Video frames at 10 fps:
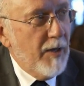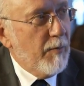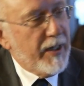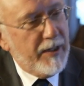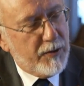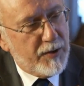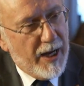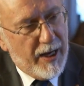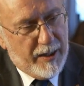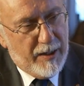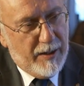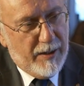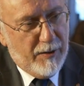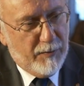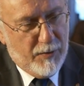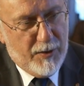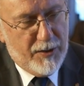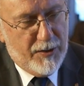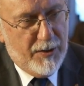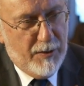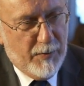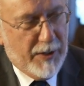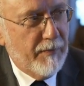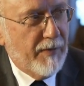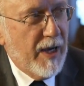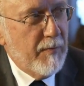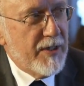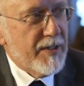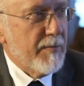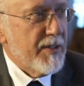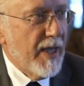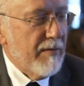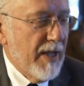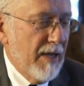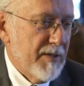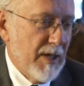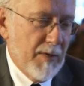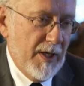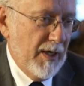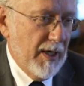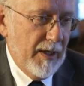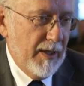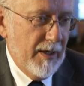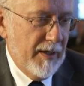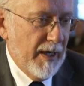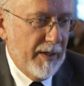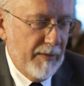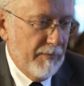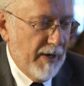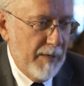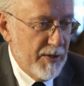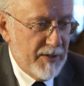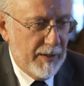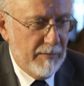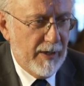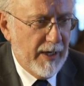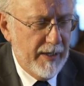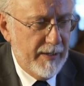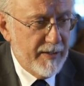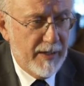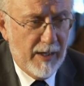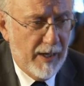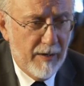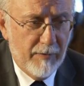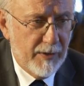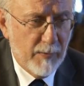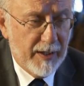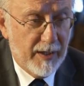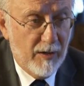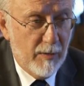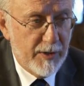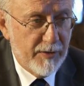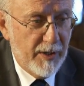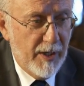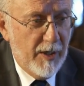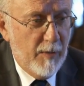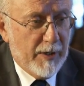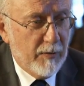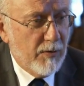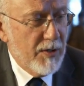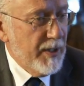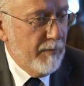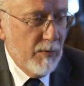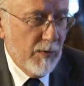But today, of course, when the fibers themselves have something like 95% of the light is still there after 1 kilometer. But of course, if you